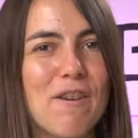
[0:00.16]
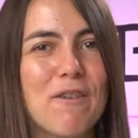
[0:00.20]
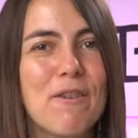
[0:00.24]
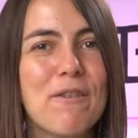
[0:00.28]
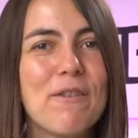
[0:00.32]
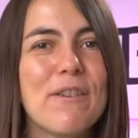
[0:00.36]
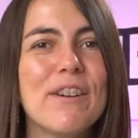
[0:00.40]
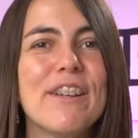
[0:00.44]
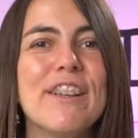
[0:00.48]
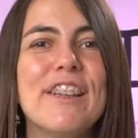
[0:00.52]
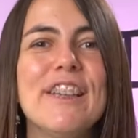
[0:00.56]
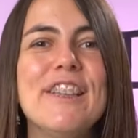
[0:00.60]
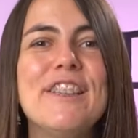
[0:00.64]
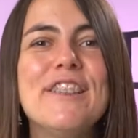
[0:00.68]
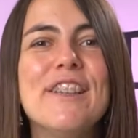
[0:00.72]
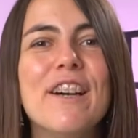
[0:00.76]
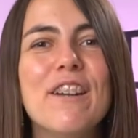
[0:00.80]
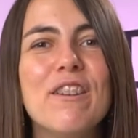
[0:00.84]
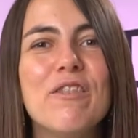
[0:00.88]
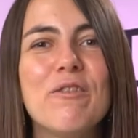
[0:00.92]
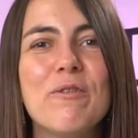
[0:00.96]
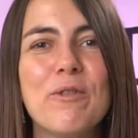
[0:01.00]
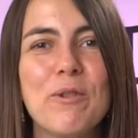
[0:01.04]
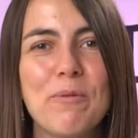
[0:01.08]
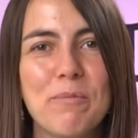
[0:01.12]
everyone,
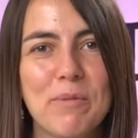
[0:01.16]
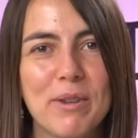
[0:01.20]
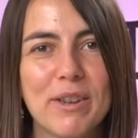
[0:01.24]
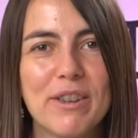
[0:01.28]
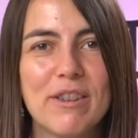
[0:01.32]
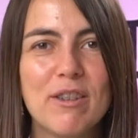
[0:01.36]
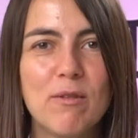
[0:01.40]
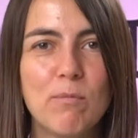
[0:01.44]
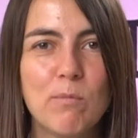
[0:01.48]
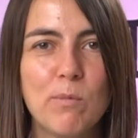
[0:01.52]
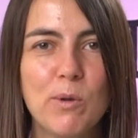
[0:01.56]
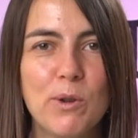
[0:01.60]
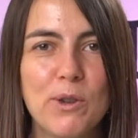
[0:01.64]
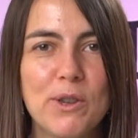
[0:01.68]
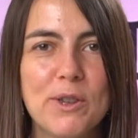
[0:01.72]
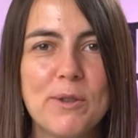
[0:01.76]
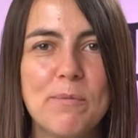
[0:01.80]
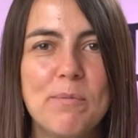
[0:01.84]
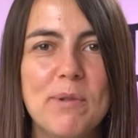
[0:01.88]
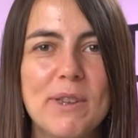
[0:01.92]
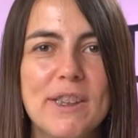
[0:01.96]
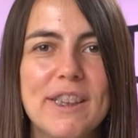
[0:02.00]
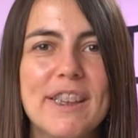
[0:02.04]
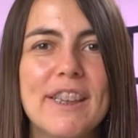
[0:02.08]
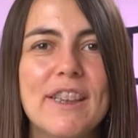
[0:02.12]
Tatiana from the
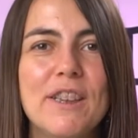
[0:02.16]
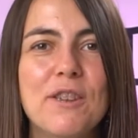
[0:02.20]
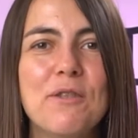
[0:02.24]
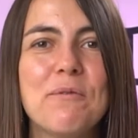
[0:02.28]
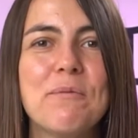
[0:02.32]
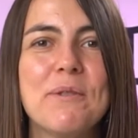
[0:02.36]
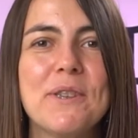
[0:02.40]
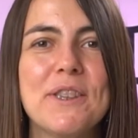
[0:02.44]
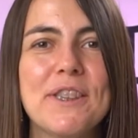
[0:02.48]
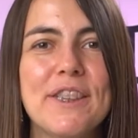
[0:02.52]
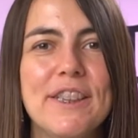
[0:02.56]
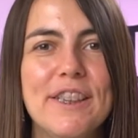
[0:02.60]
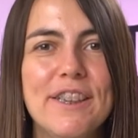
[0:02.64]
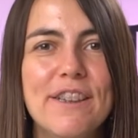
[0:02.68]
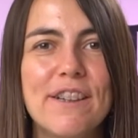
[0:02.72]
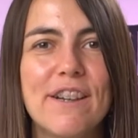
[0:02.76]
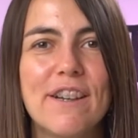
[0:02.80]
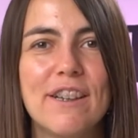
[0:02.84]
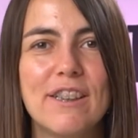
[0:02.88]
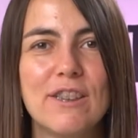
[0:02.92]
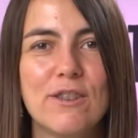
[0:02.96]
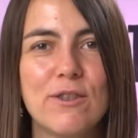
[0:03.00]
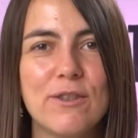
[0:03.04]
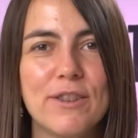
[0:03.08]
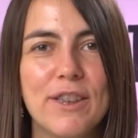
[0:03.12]
Greenbird Bead Kingdom is here,
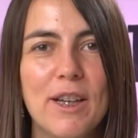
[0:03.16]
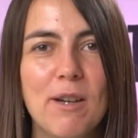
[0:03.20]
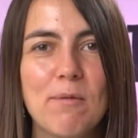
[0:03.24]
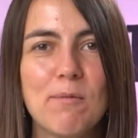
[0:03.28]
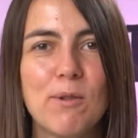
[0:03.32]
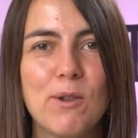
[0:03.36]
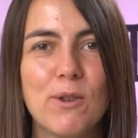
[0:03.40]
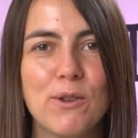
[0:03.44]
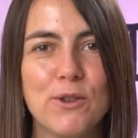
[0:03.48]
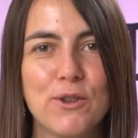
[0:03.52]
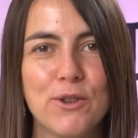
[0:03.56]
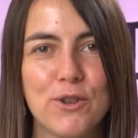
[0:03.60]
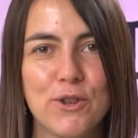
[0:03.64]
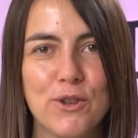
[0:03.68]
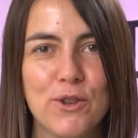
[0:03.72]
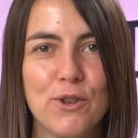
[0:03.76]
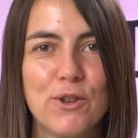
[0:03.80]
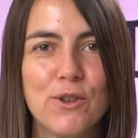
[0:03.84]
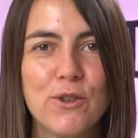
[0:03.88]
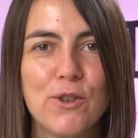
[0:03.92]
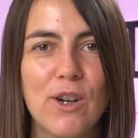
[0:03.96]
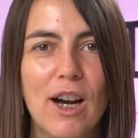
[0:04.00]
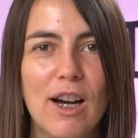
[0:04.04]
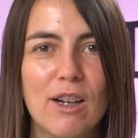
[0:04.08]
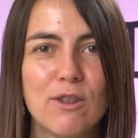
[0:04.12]
and today I'm going to show
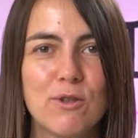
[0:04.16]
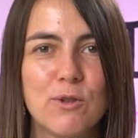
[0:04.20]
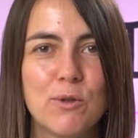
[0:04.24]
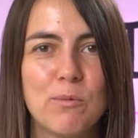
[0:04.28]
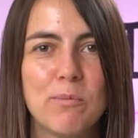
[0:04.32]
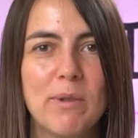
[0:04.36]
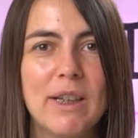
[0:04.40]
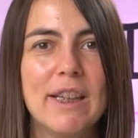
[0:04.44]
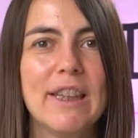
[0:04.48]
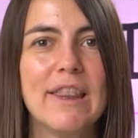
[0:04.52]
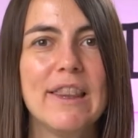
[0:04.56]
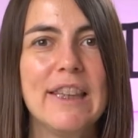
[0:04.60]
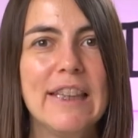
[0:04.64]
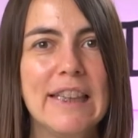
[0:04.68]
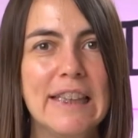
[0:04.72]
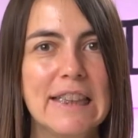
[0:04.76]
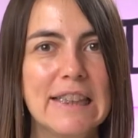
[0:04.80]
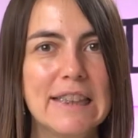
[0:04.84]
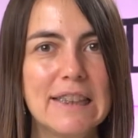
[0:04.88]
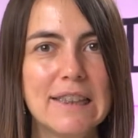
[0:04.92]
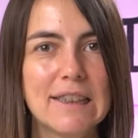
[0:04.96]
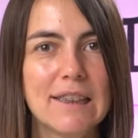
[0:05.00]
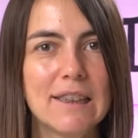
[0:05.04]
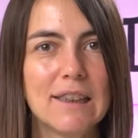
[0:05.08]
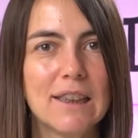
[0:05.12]
you how to make
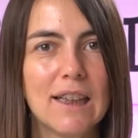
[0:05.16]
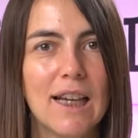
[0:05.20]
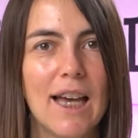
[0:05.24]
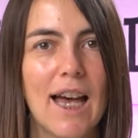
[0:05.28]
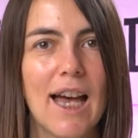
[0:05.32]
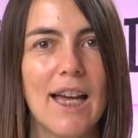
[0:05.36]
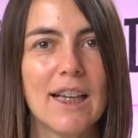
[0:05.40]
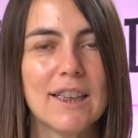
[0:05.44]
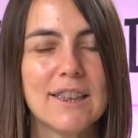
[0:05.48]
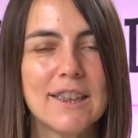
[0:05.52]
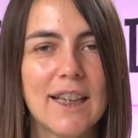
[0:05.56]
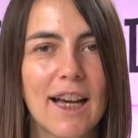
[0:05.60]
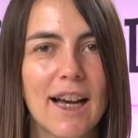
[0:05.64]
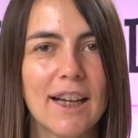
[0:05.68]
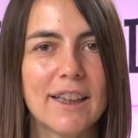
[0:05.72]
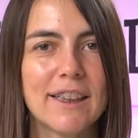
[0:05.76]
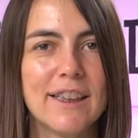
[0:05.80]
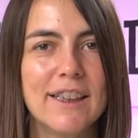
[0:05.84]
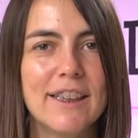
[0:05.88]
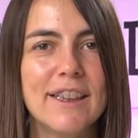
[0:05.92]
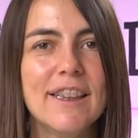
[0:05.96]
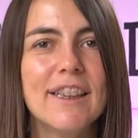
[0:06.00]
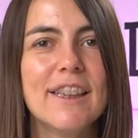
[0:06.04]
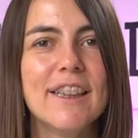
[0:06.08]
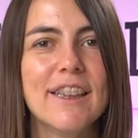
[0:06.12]

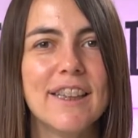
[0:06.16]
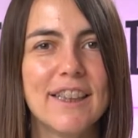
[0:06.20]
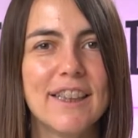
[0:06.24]
exactly